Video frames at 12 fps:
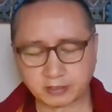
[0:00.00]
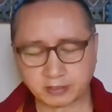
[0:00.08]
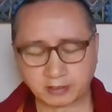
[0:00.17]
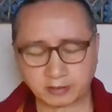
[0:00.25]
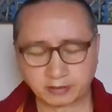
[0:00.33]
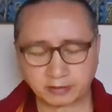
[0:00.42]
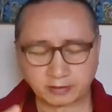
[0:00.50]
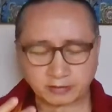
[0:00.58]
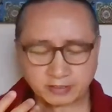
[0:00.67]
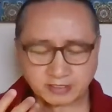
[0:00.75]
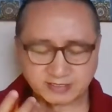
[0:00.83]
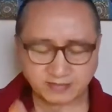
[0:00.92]

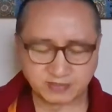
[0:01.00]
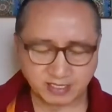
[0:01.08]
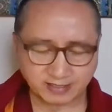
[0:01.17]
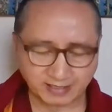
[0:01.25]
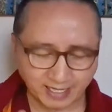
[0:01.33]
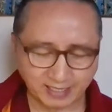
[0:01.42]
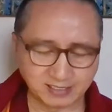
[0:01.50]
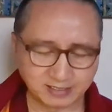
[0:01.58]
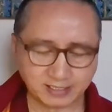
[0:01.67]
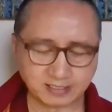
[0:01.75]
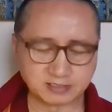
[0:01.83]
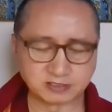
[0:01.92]
the samsaric
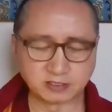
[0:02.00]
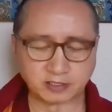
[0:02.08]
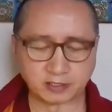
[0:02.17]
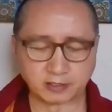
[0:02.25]
aggregates,